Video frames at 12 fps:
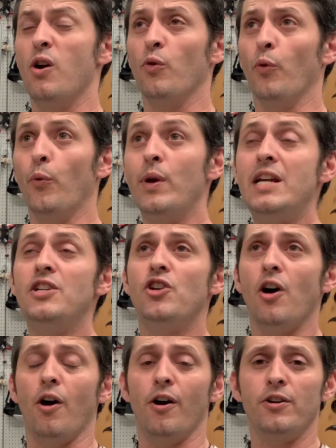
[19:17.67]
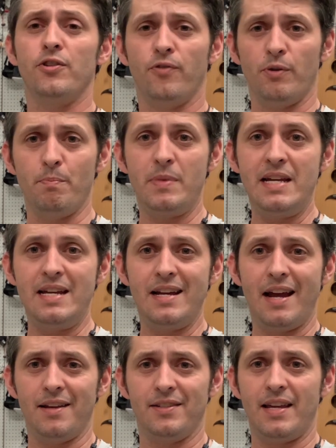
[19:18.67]
recharge for me
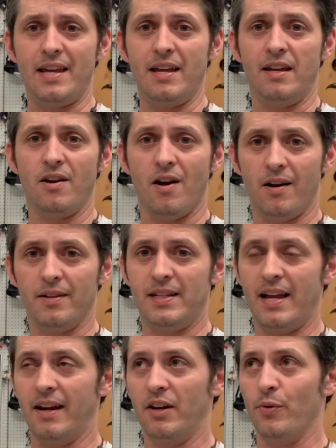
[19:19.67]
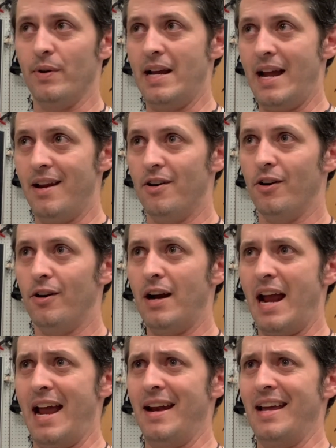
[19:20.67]
as a content creator
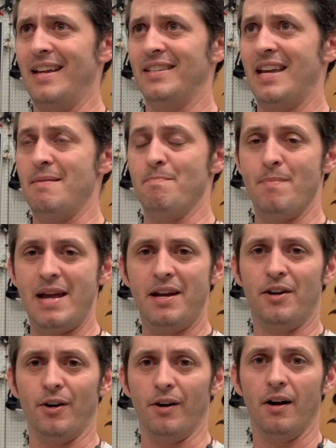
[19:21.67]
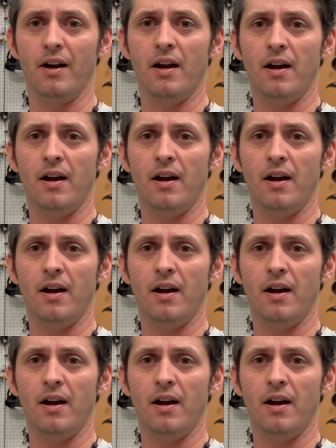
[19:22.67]
and as a maker.